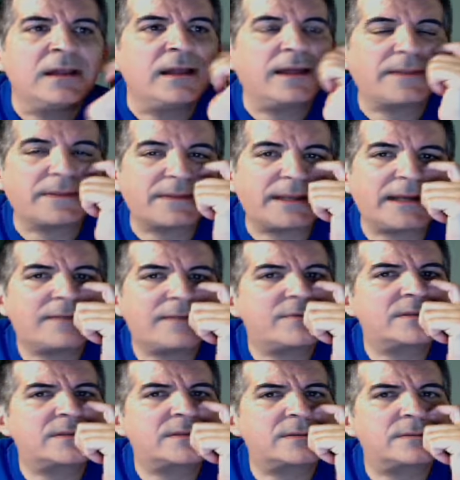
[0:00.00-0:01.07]
and that they have
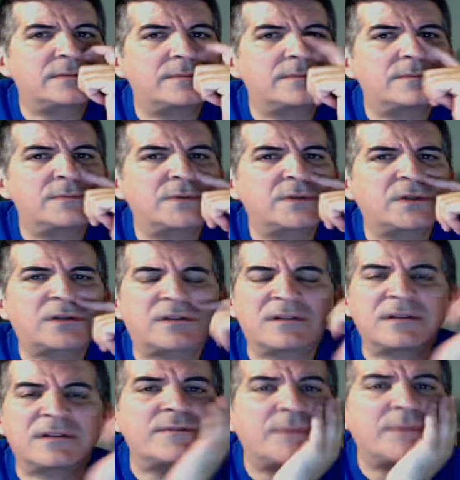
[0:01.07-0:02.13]
this
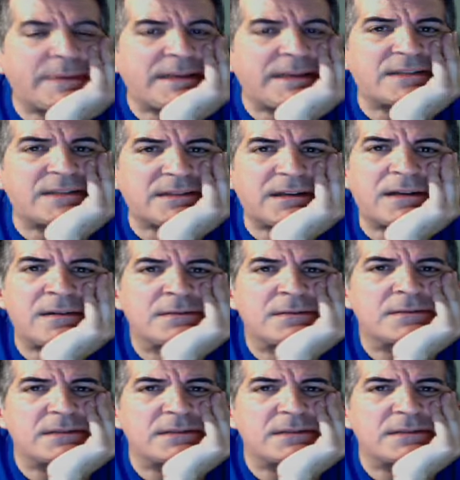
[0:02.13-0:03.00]
circle of amazing,